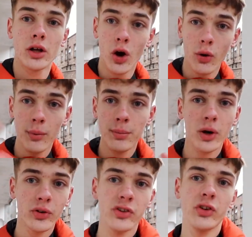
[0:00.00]
go up
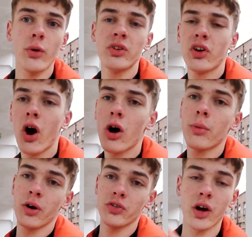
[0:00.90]
buildings, go into car
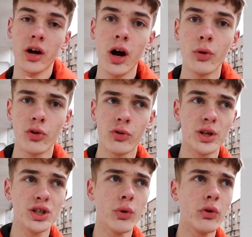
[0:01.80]
parks like I was,
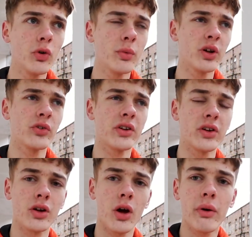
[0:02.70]
which you wouldn't normally
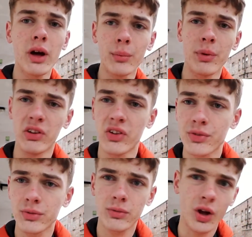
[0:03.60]
consider going up because it's
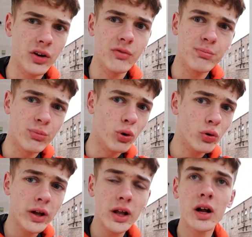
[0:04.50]
kind of
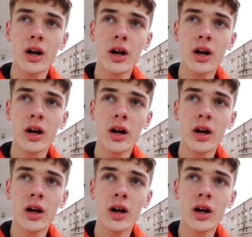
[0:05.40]
boring.